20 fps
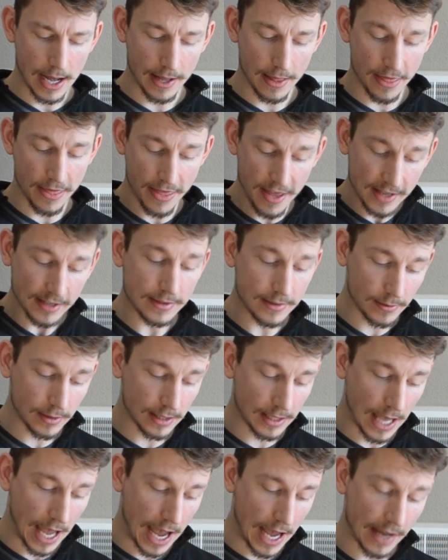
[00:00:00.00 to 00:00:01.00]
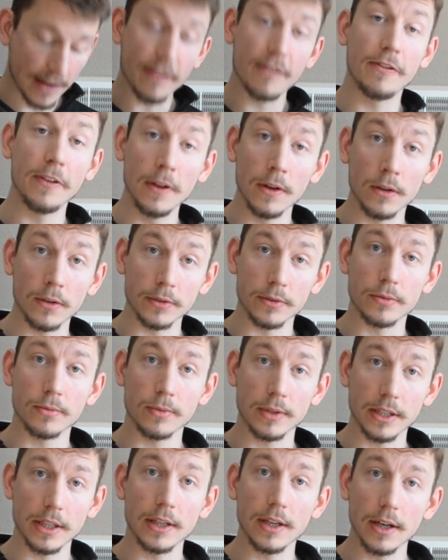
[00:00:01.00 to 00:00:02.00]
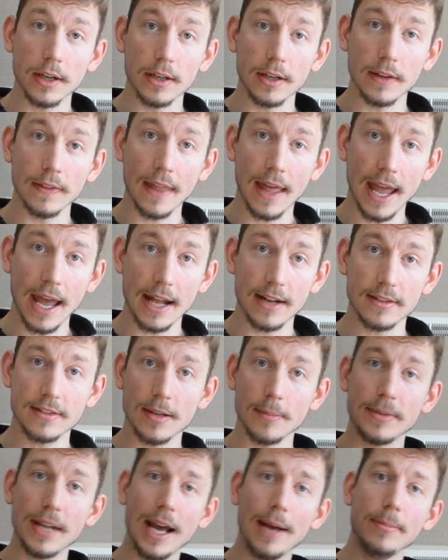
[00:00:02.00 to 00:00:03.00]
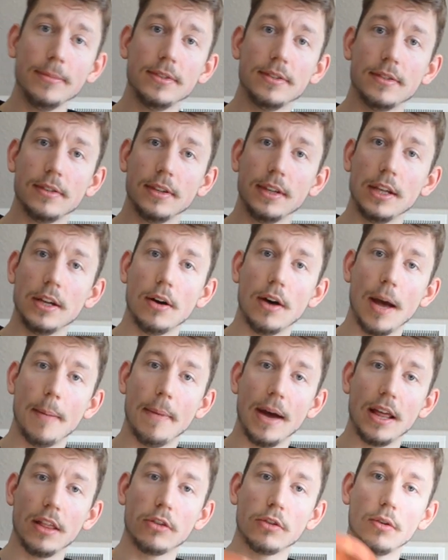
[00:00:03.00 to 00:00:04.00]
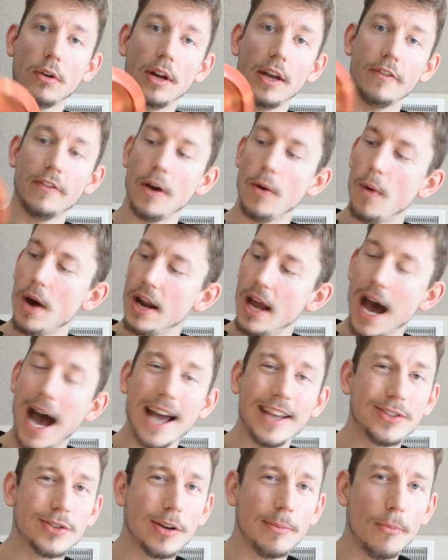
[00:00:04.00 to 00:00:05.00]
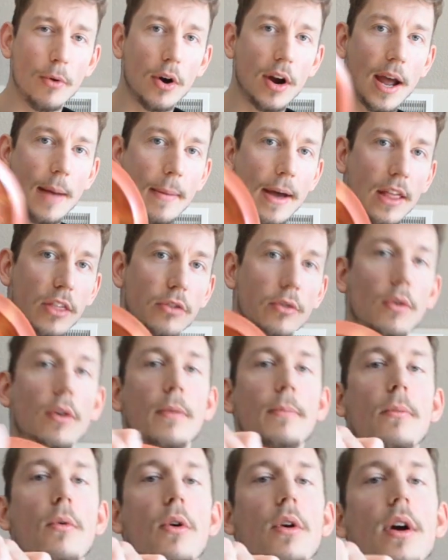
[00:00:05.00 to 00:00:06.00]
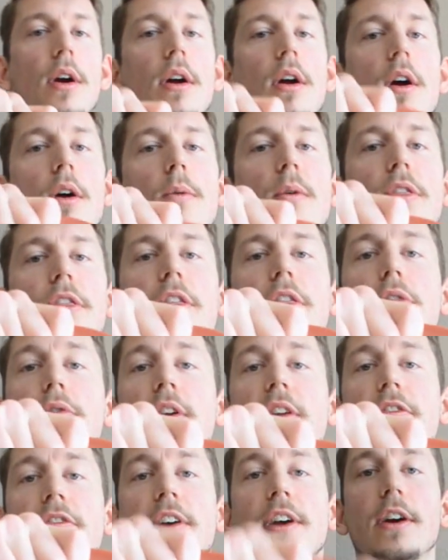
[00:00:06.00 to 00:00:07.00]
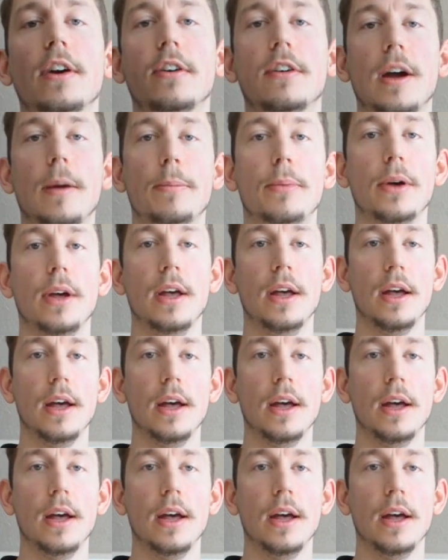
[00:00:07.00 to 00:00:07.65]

This guy feels really good in the hand. Sometimes, I might throw it, if I want to hyzer it more, I might throw it more with the 3-finger grip.